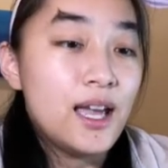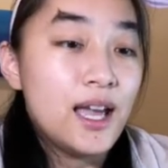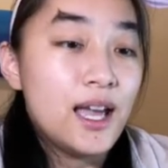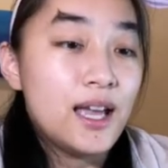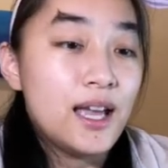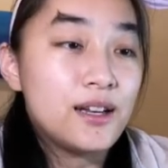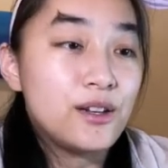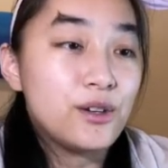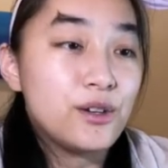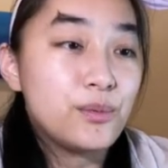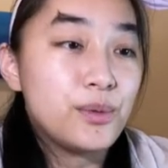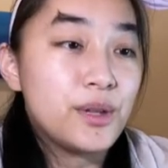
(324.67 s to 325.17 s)

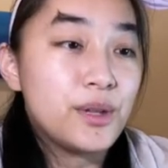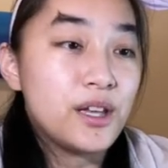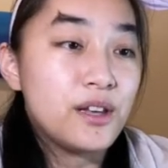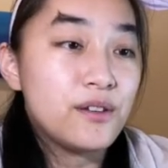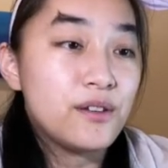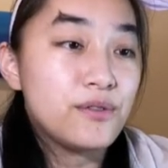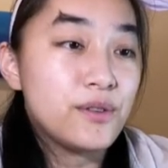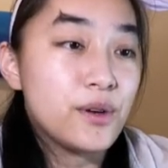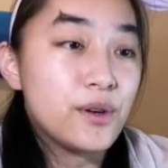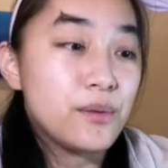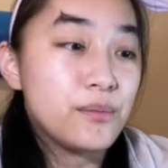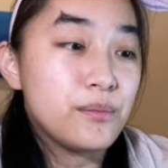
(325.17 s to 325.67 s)
and it'll play
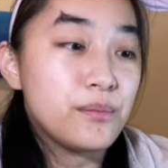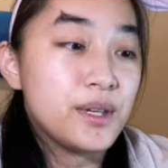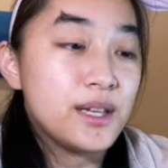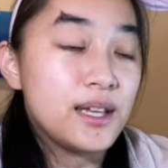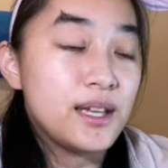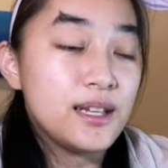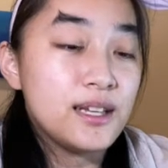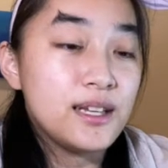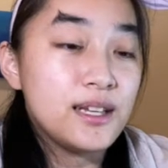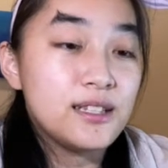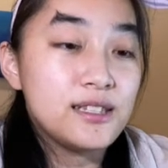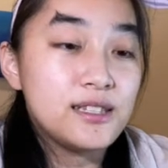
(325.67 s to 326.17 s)
from
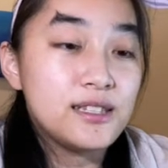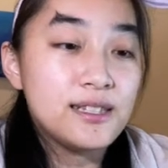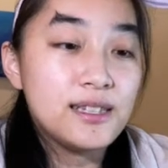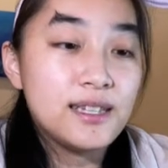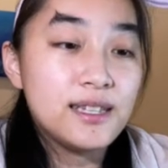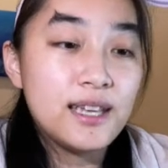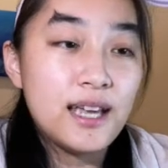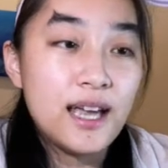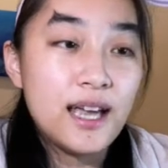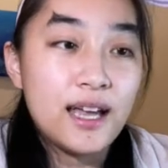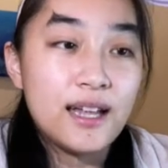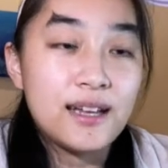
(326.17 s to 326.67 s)
beginning to
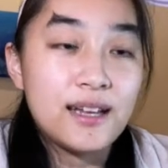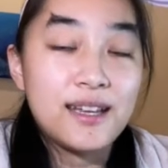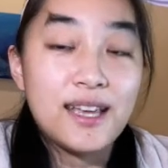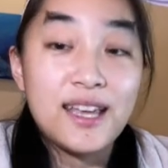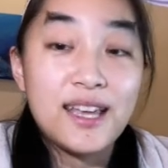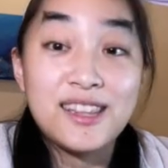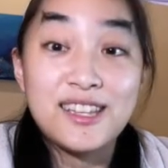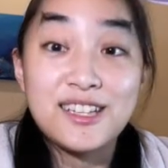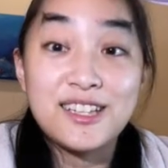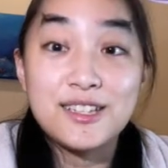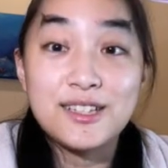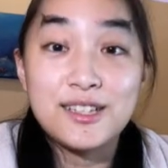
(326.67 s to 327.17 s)
the end
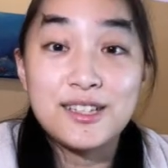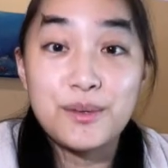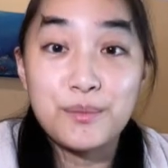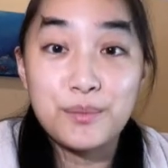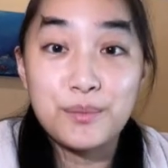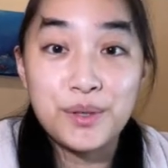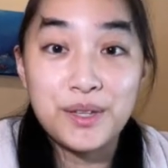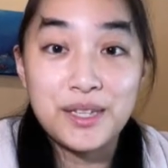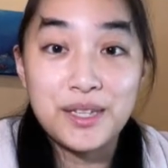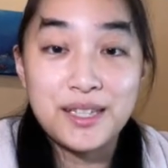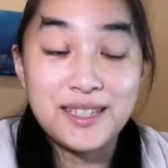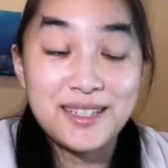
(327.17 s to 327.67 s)
and then
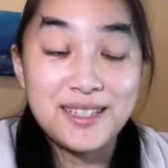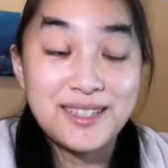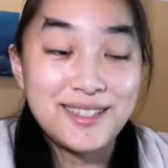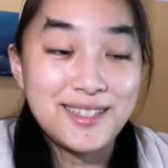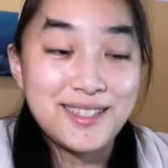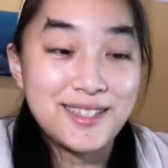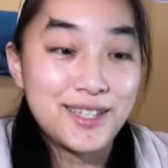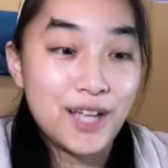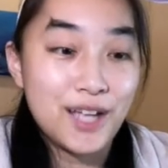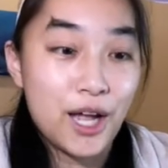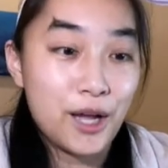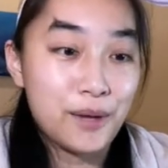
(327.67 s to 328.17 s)
completely
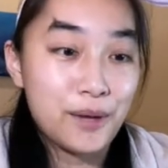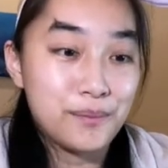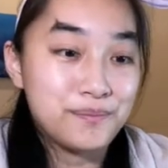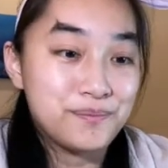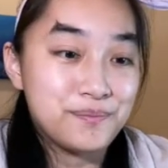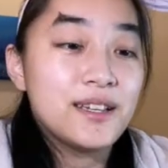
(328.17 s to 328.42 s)
stop.